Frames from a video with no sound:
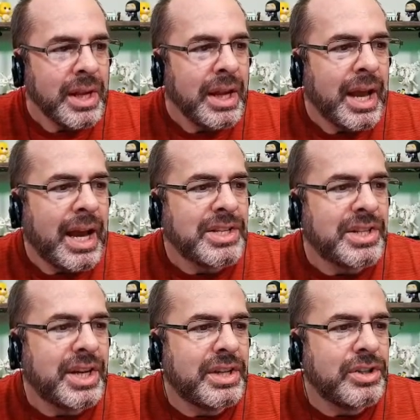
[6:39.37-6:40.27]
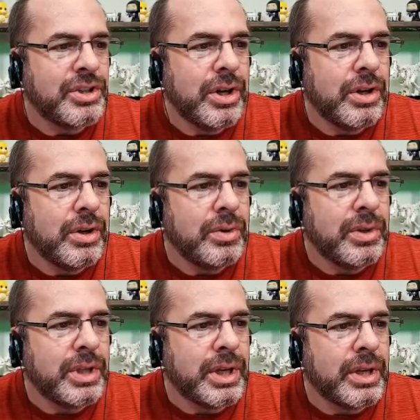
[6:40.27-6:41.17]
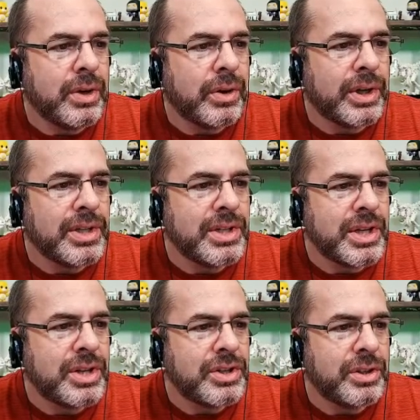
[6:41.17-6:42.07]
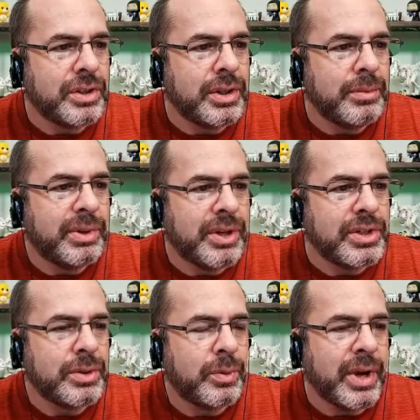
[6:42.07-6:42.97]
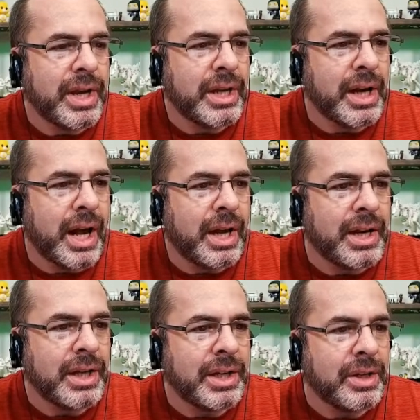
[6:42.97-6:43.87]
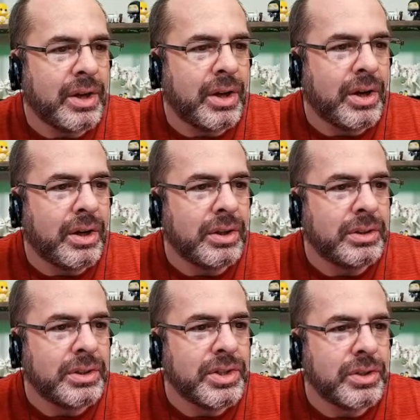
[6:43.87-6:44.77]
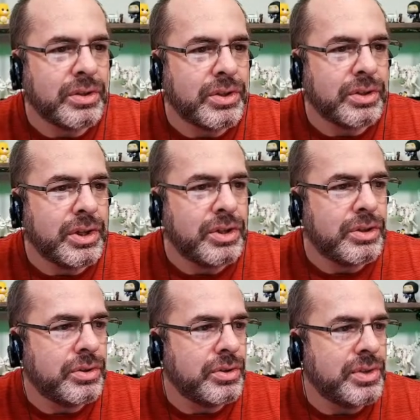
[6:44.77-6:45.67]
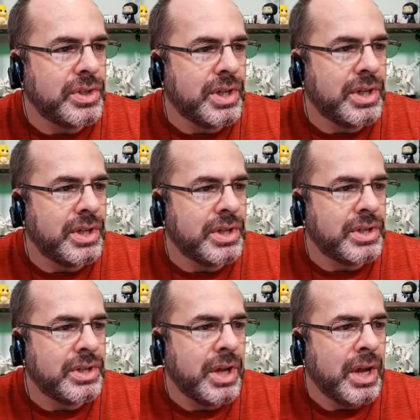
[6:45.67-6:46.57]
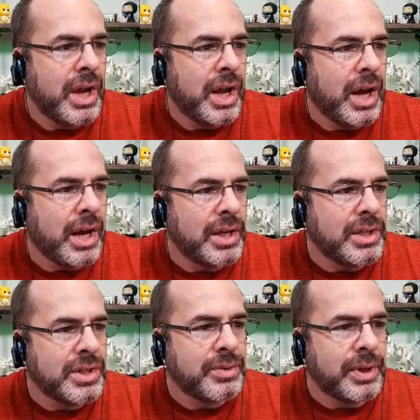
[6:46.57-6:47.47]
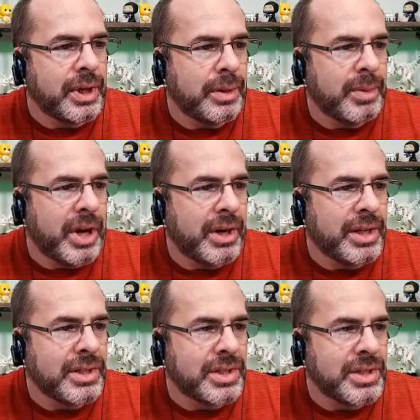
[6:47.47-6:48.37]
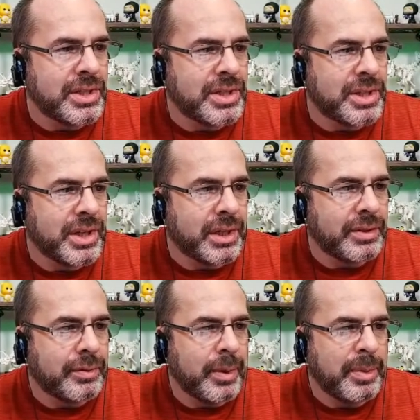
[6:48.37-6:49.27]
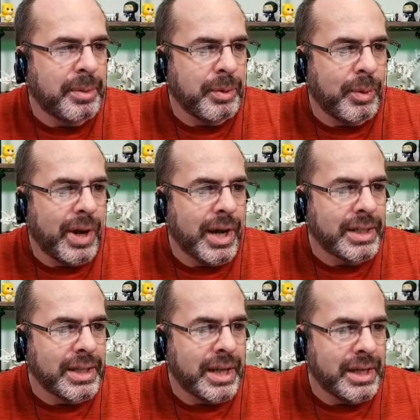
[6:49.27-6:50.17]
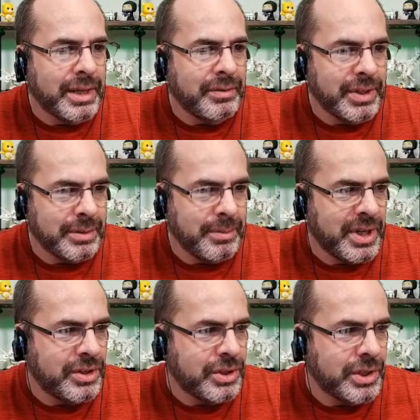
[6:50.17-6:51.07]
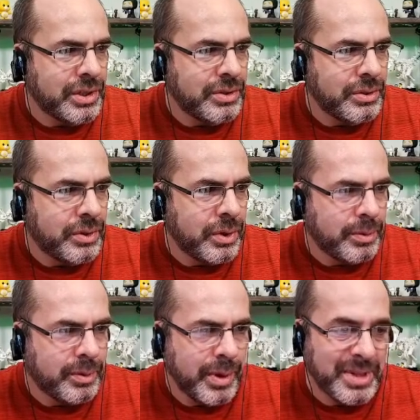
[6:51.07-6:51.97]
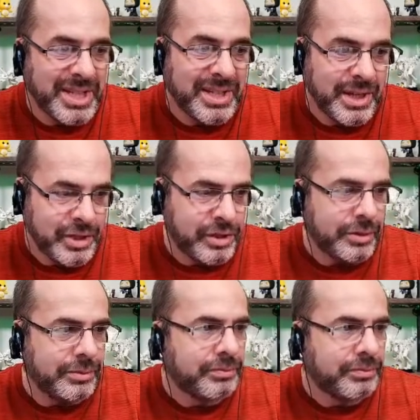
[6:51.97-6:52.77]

As the data show, the organizational impulse to weigh in on any and all social issues is disregarded by audiences, disconnected from what people want, and even diminishing to corporate reputation.